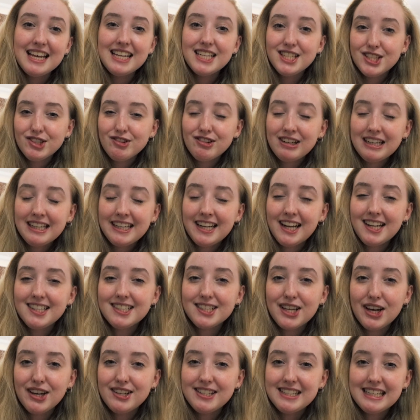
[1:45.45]
It's a really
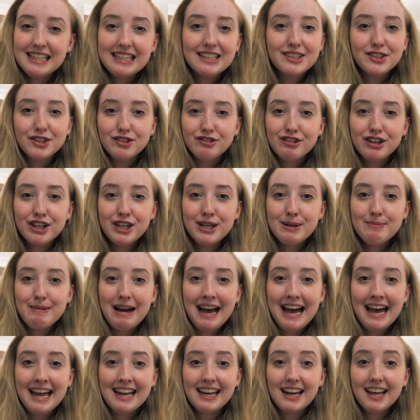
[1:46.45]
nice cozy little room
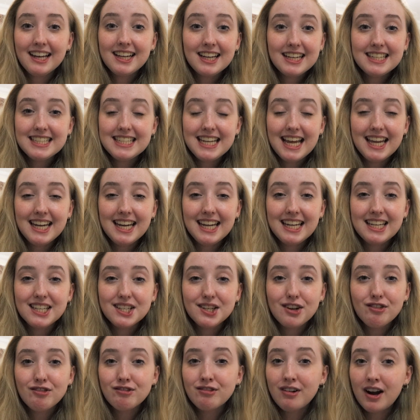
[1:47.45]
and like I said,
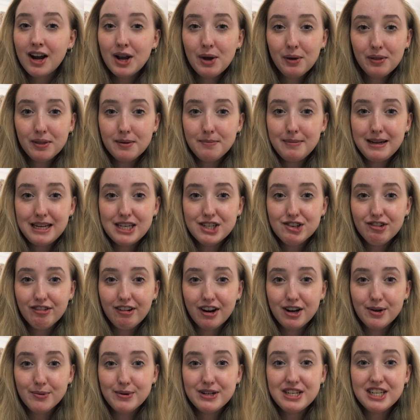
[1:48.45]
it's right on the
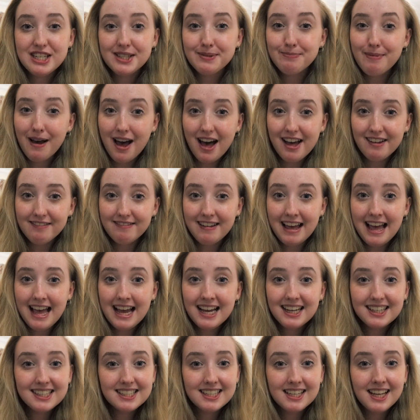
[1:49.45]
beachfront, which is
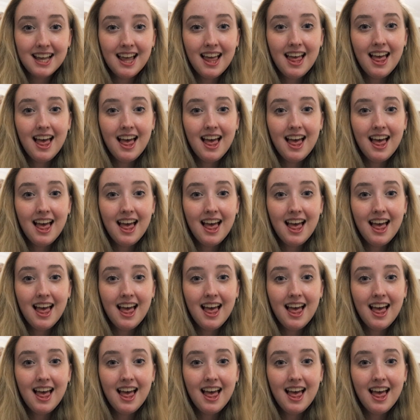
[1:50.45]
perfect.